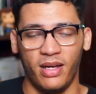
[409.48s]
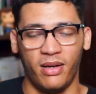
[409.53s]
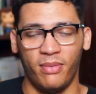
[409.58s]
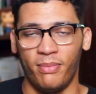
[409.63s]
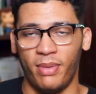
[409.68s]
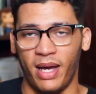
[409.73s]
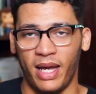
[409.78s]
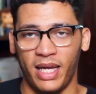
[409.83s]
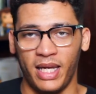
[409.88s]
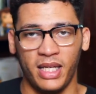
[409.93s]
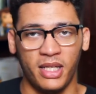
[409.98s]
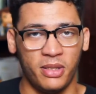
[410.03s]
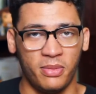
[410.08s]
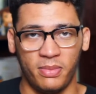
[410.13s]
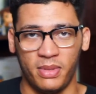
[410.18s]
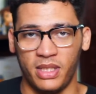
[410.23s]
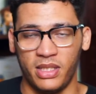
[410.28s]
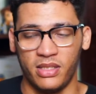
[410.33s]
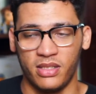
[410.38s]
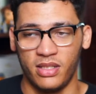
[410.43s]
by any
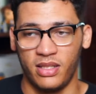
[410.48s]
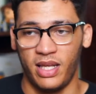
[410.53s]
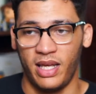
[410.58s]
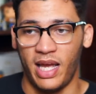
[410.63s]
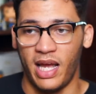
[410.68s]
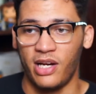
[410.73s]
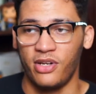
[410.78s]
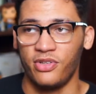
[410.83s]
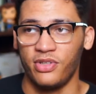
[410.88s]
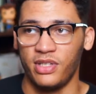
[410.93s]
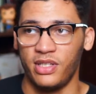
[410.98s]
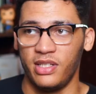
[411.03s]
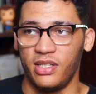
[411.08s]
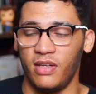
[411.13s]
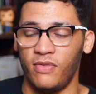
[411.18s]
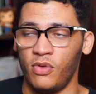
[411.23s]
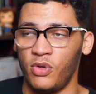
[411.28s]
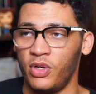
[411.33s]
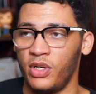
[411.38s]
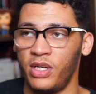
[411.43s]
means, and they actually,
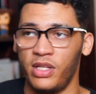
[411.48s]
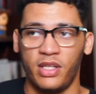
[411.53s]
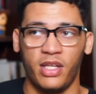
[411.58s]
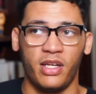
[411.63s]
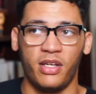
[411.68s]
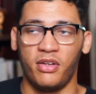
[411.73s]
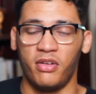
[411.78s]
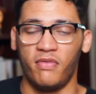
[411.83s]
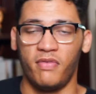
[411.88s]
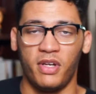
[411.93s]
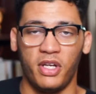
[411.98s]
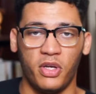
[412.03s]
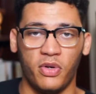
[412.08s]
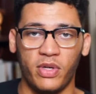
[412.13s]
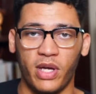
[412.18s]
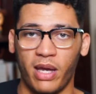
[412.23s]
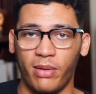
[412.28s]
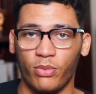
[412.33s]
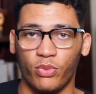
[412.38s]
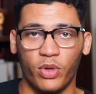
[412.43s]
if you're anything in the video
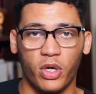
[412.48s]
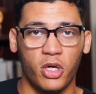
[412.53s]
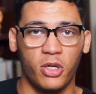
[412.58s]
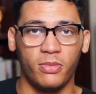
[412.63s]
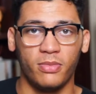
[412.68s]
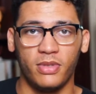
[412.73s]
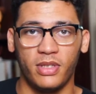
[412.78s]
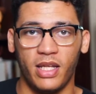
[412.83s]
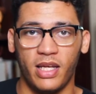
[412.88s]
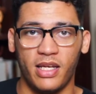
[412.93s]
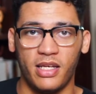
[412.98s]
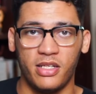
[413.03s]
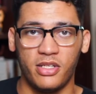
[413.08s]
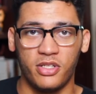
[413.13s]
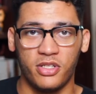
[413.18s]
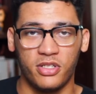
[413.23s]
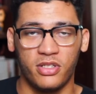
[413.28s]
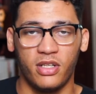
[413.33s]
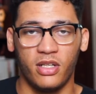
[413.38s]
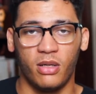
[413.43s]
game realm, they
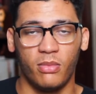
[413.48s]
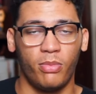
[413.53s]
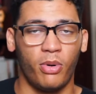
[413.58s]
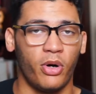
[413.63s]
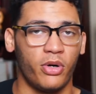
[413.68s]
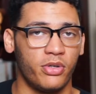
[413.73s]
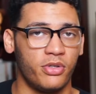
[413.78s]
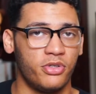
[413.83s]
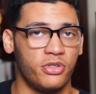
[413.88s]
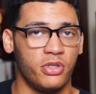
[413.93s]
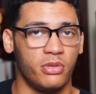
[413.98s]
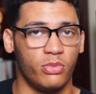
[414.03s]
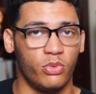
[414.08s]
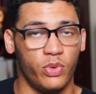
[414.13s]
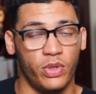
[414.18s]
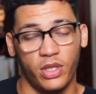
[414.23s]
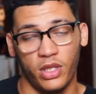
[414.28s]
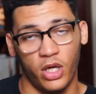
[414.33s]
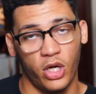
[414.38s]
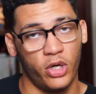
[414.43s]
just did a partnership
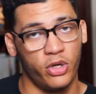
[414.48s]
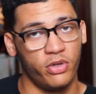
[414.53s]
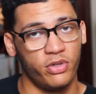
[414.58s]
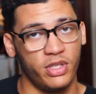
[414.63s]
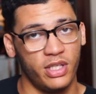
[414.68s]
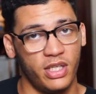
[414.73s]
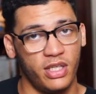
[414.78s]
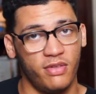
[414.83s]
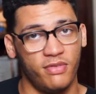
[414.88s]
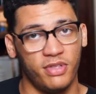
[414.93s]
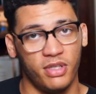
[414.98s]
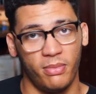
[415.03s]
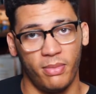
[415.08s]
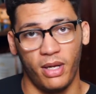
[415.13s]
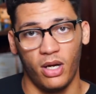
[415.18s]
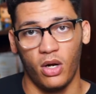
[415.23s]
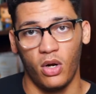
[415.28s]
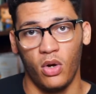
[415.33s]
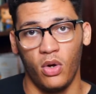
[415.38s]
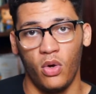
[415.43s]
with 100 Thieves and
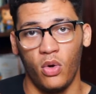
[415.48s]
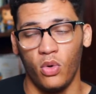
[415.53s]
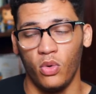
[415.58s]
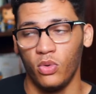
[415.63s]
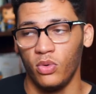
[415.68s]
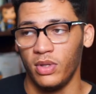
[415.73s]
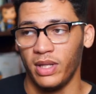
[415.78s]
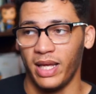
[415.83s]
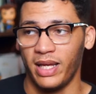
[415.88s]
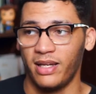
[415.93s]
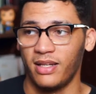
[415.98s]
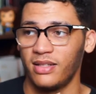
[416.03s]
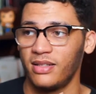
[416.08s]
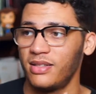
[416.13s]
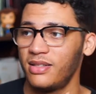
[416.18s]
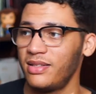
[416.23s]
made a whole like